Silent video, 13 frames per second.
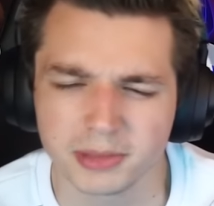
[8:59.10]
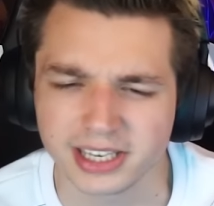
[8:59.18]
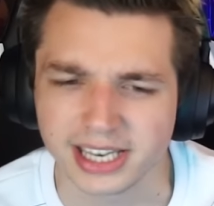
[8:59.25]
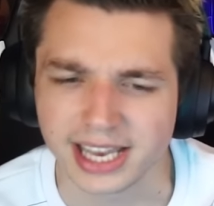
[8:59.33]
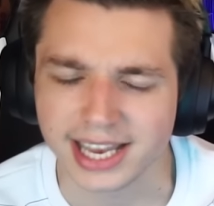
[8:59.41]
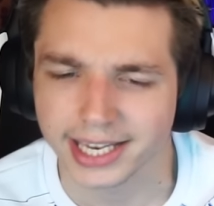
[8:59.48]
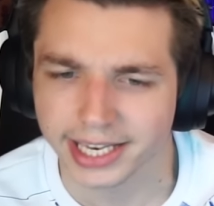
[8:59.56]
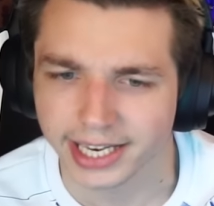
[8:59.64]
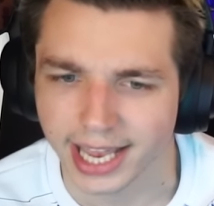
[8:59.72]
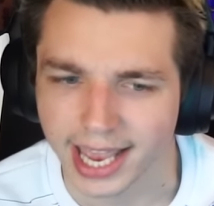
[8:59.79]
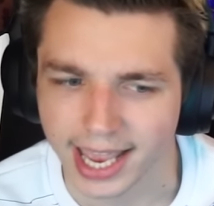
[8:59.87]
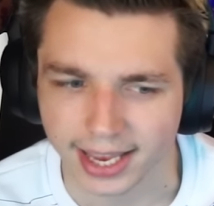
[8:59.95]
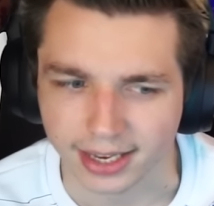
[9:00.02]
mean hidden
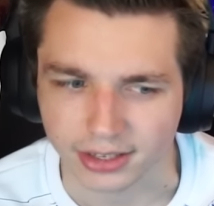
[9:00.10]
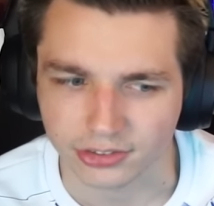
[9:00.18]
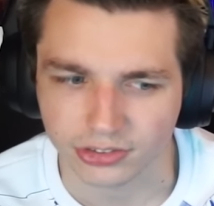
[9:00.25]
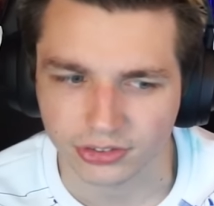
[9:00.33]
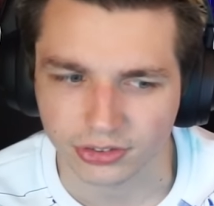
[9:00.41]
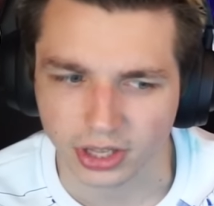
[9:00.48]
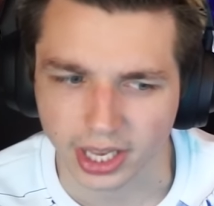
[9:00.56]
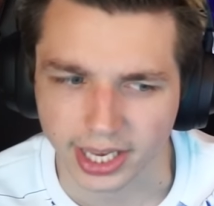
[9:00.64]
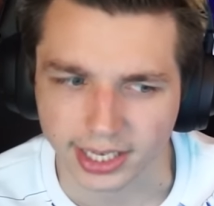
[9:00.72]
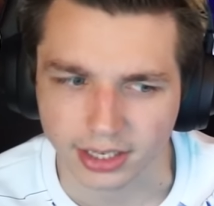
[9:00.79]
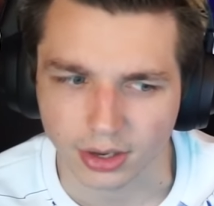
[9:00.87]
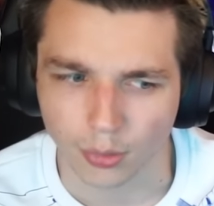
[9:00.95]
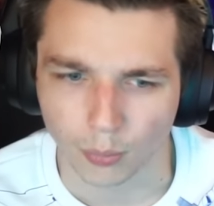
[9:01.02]
angst,
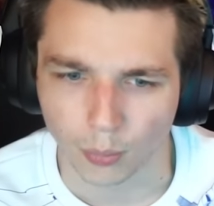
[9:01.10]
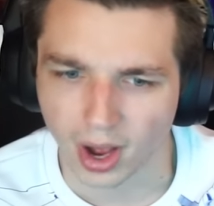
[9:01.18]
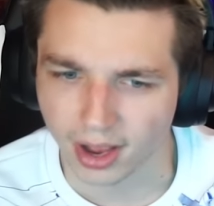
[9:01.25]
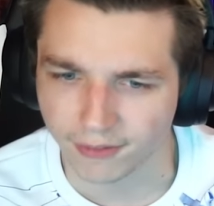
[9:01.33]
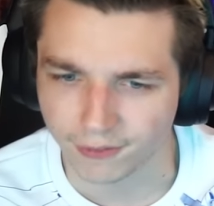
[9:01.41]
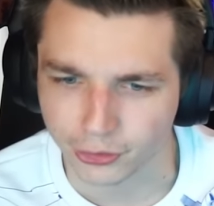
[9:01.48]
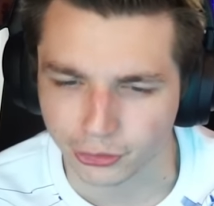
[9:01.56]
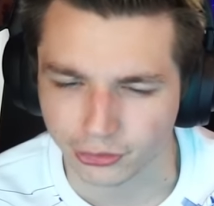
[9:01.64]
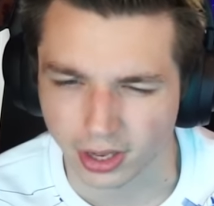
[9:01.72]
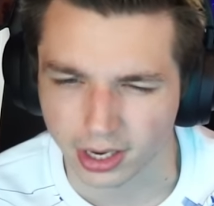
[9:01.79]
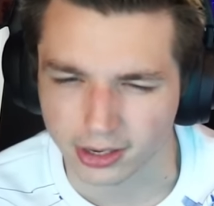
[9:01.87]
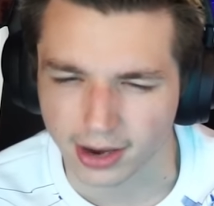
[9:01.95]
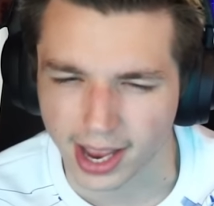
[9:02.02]
like why Fisher
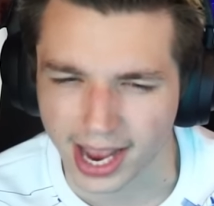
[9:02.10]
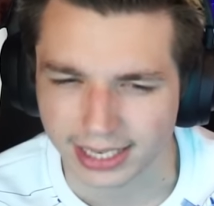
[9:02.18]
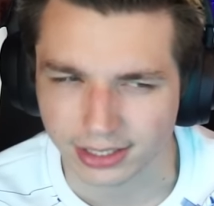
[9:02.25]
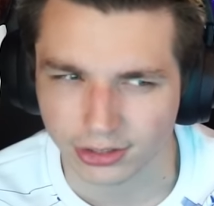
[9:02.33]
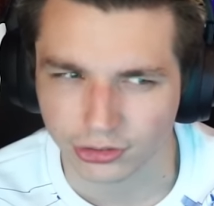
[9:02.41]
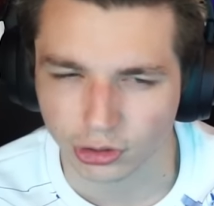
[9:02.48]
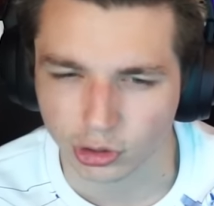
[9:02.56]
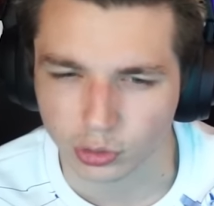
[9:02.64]
Tiger acted so